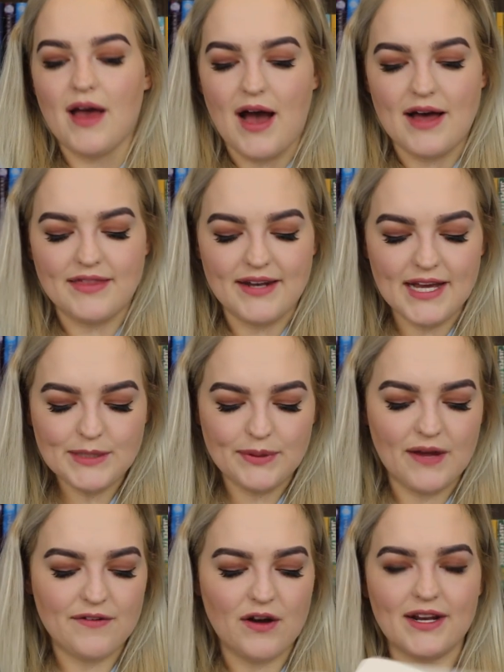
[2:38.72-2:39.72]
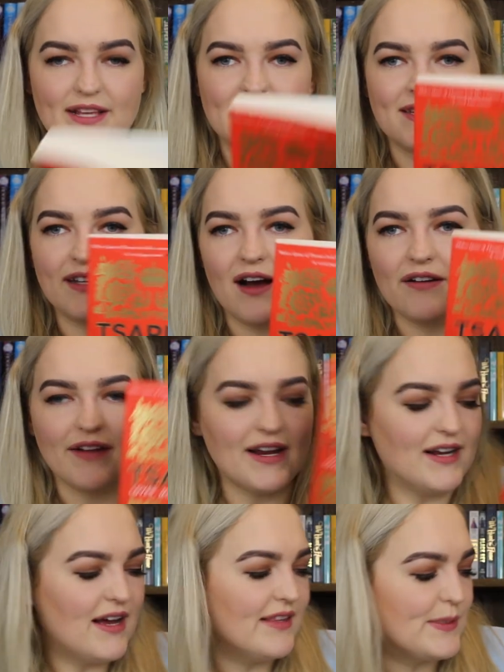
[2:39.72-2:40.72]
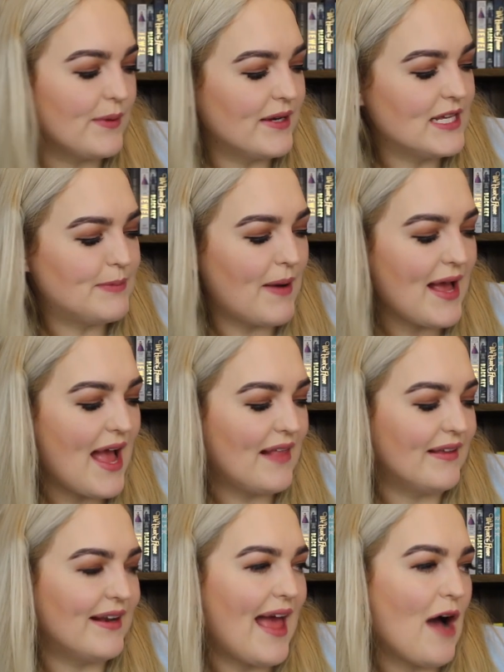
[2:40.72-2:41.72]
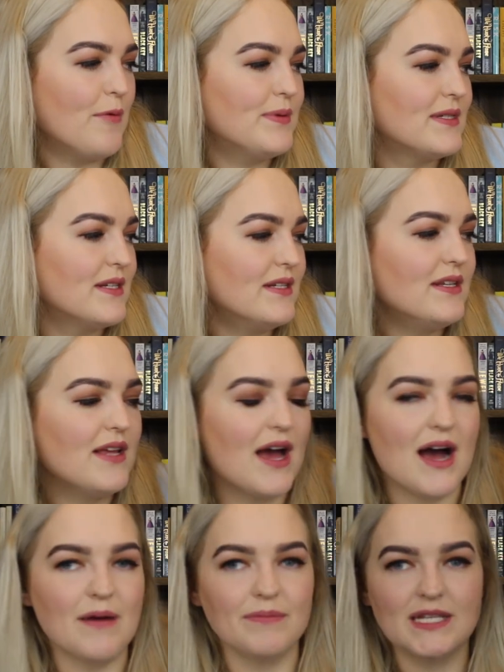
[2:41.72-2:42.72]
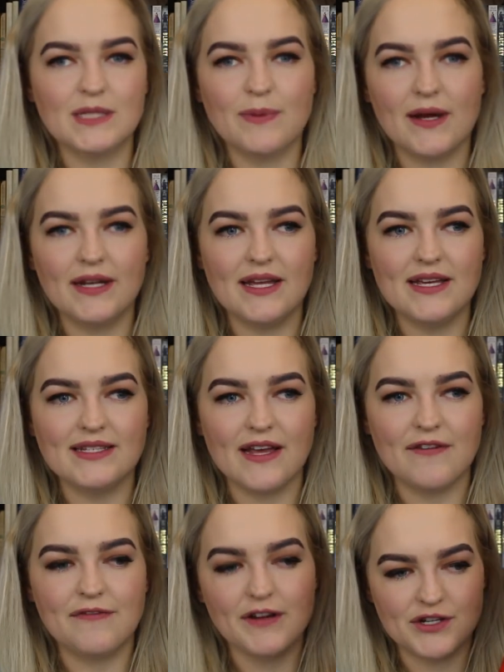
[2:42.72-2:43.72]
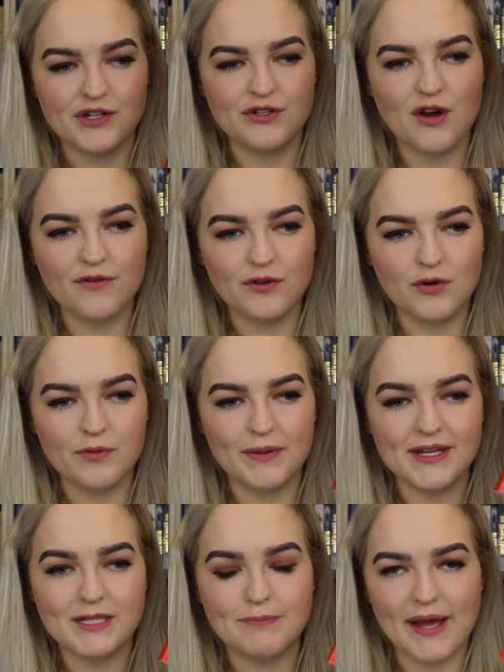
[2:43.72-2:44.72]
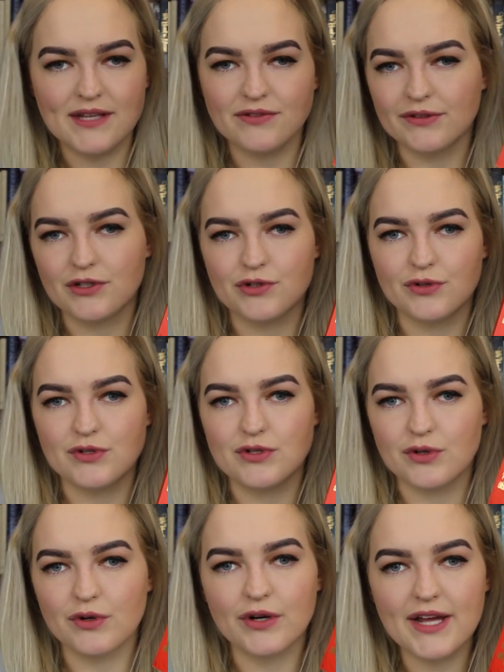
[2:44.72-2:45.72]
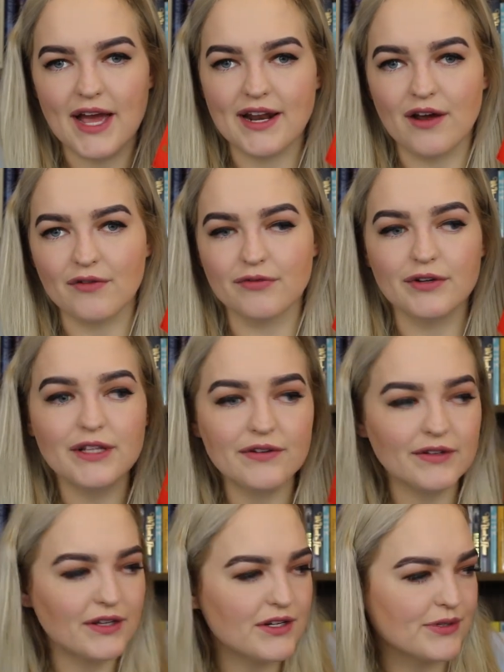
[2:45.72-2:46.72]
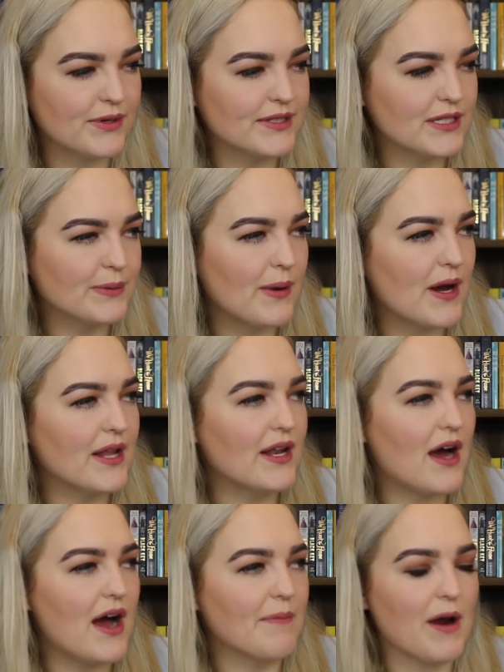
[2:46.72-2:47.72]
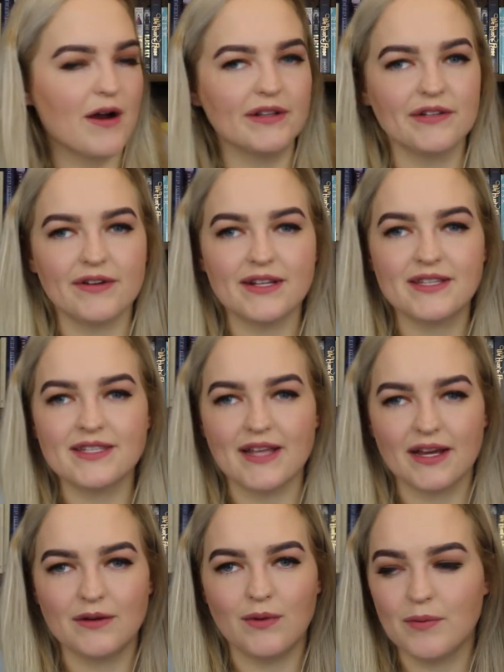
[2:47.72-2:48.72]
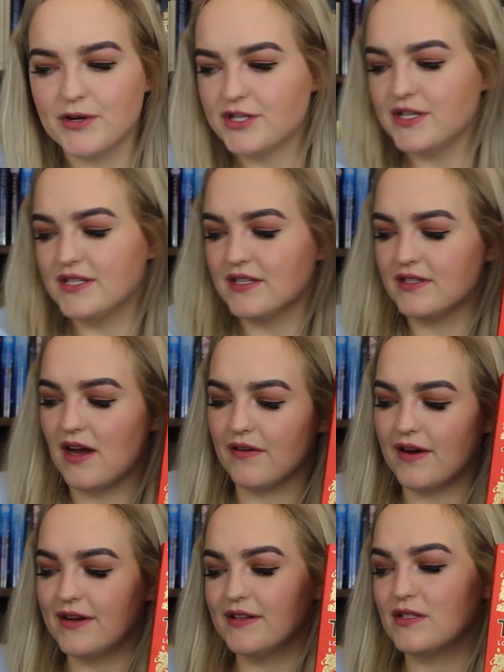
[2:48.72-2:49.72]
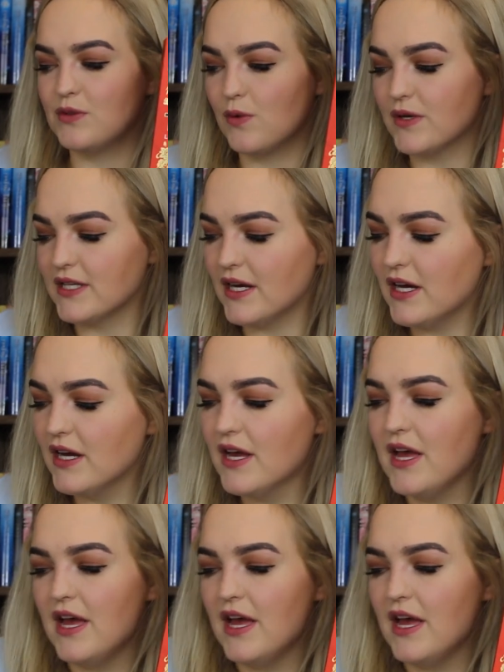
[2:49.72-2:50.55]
The next one I've got is Sirena. This one is by Ellen Alpston. This one is a fiction novel, but it is based on a true story, and I really, really enjoyed this one. I'm currently reading the second one, which is The Sirena's Daughter.